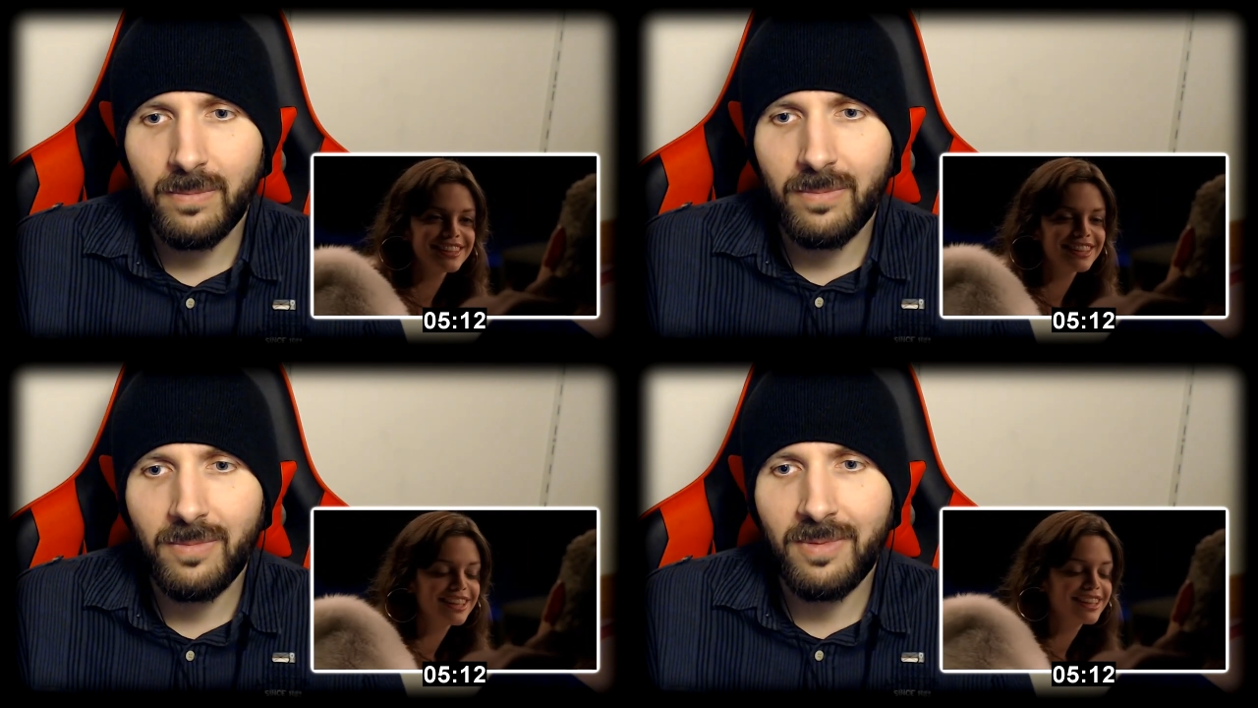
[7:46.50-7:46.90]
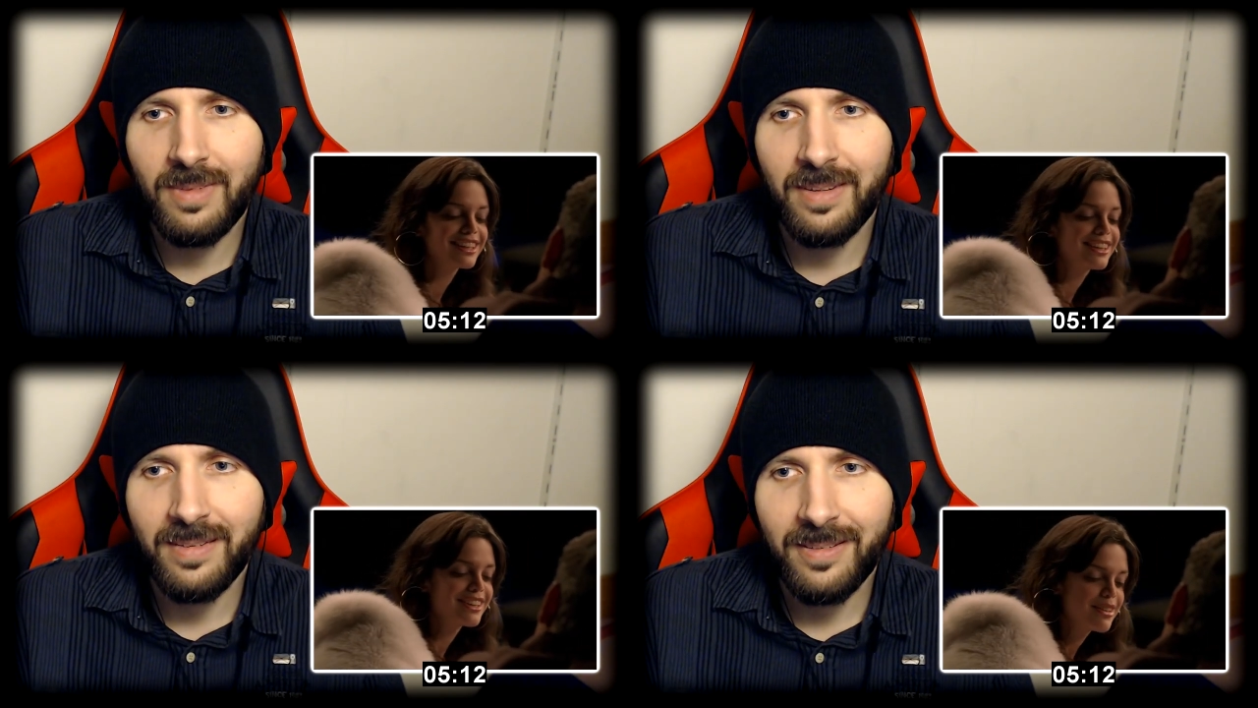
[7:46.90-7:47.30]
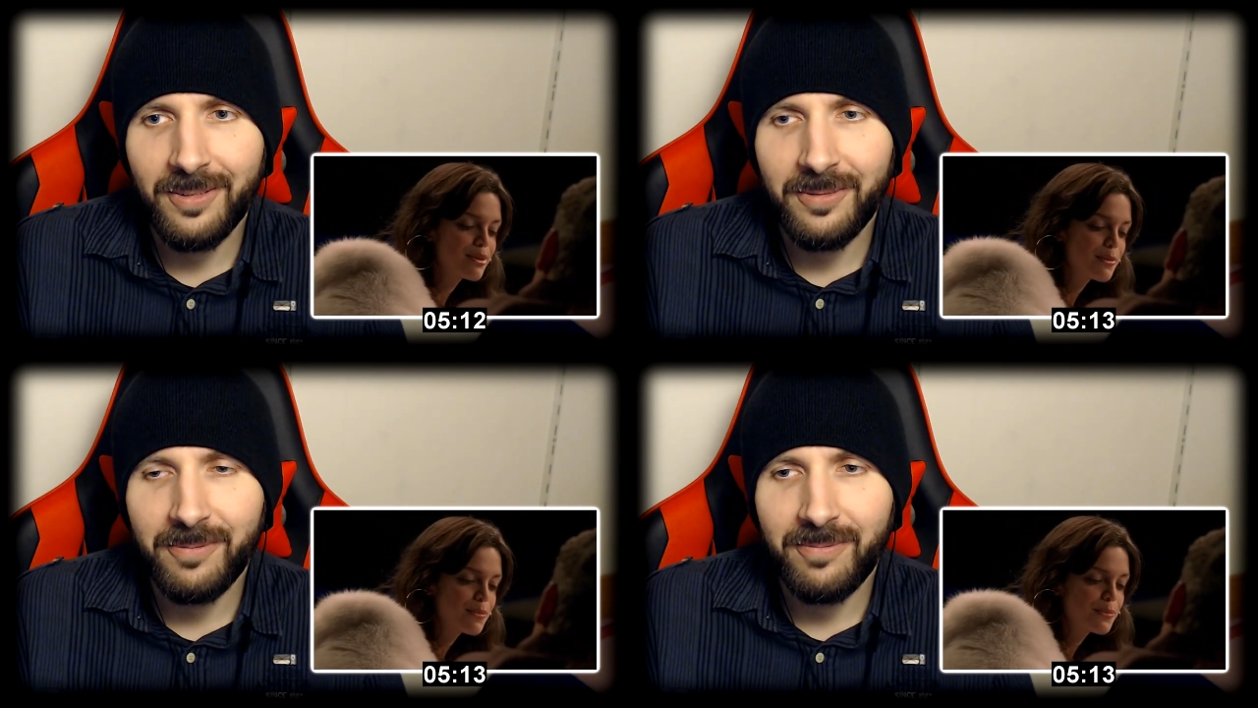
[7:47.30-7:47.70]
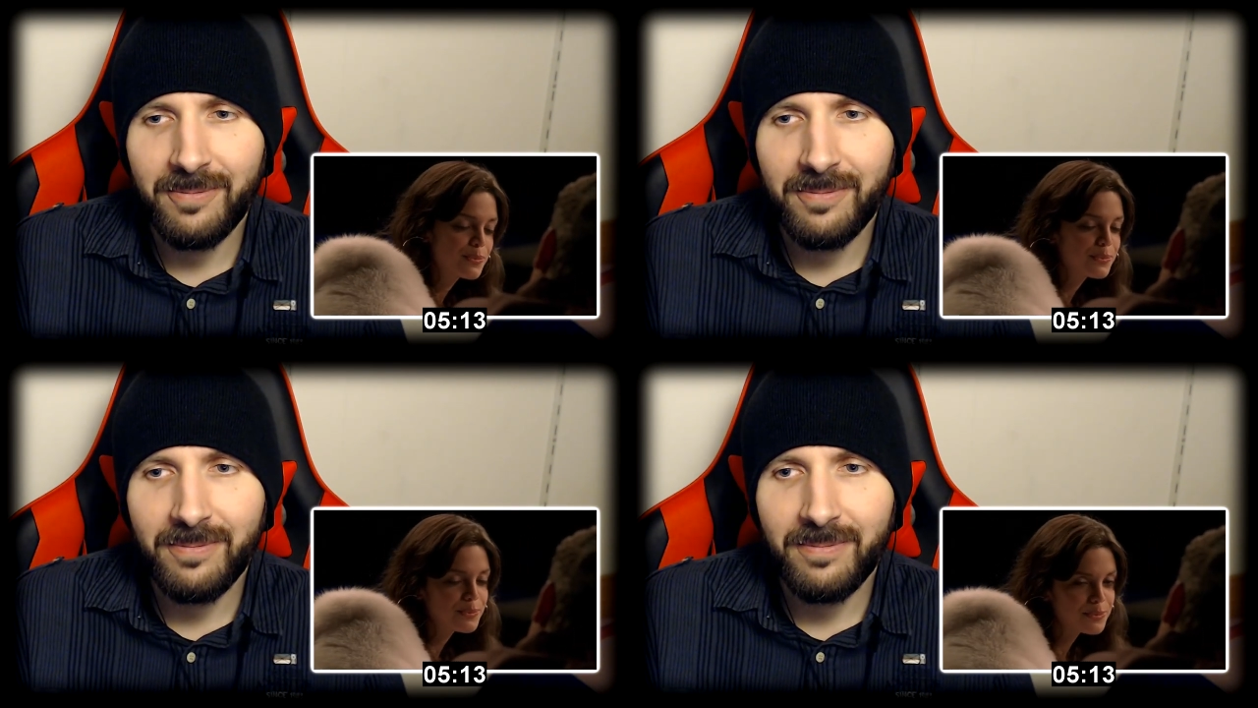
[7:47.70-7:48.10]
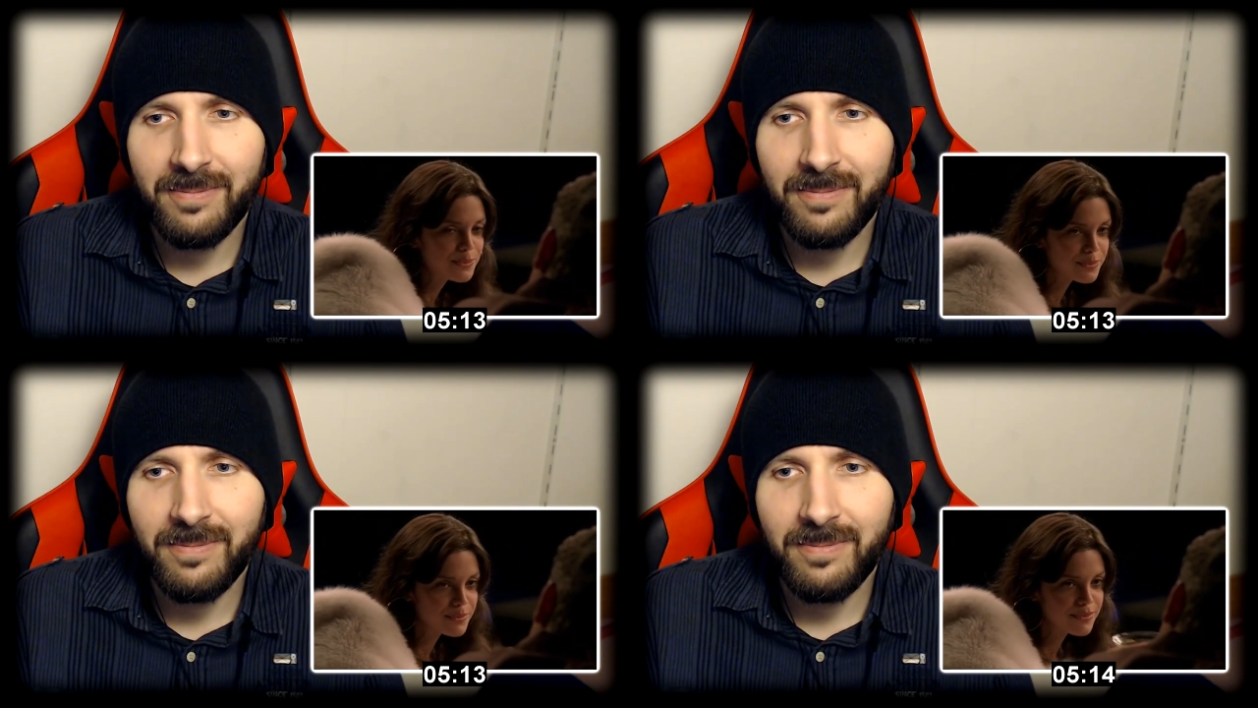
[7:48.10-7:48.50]

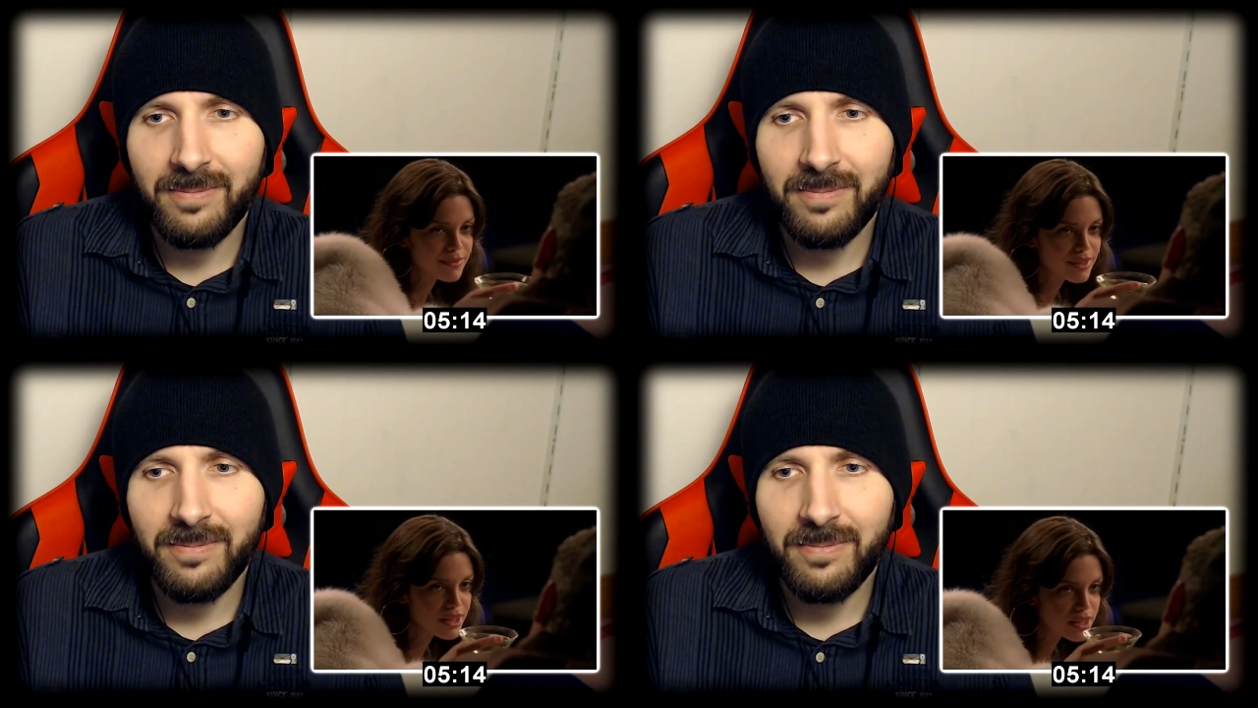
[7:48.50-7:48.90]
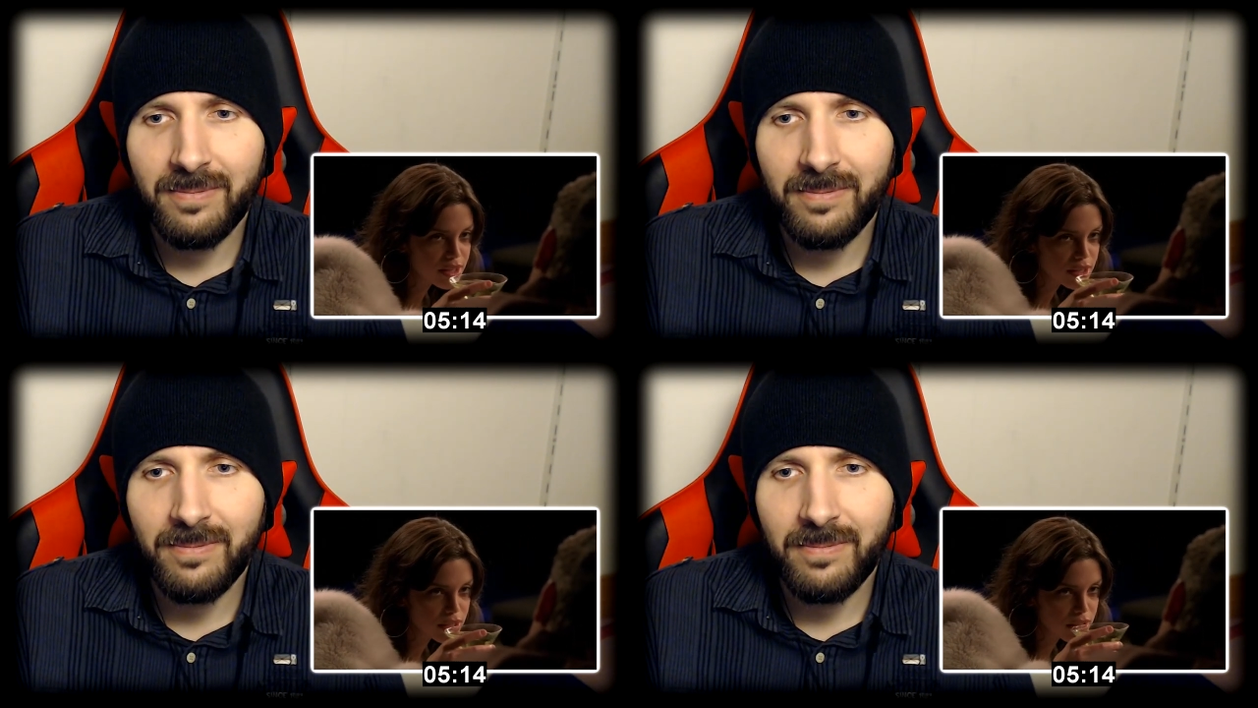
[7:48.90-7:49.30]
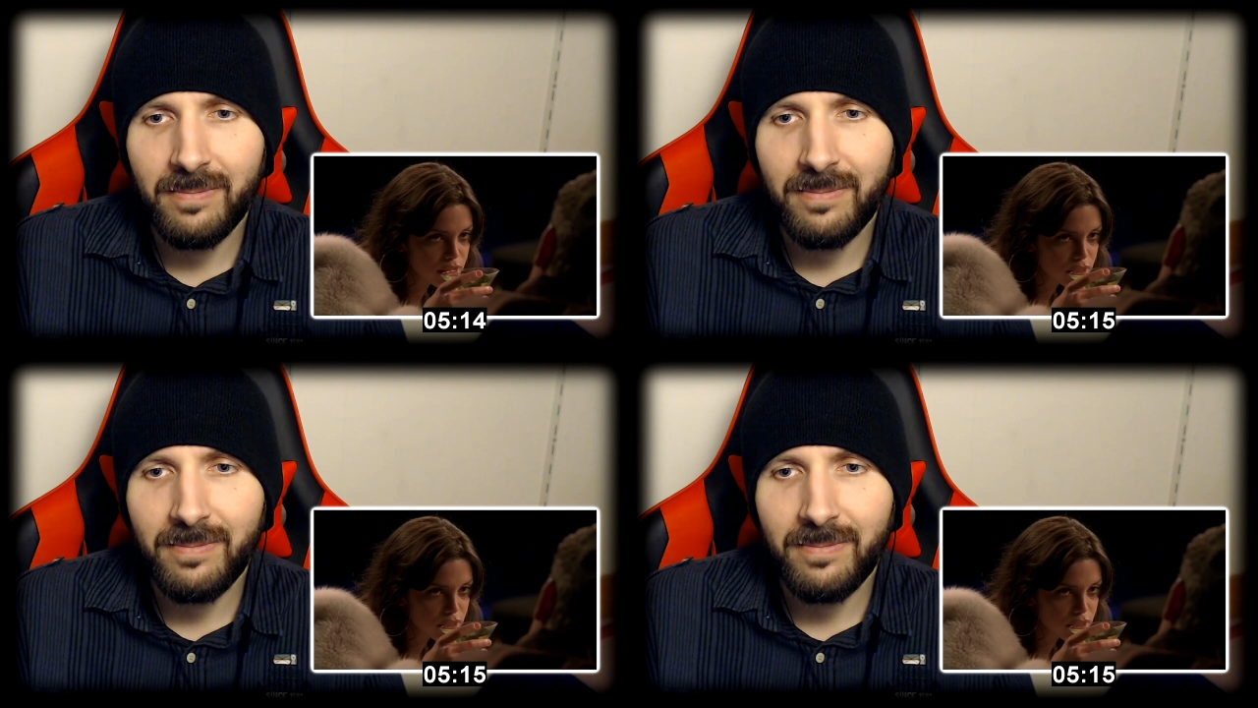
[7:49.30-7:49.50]
Nothing is said.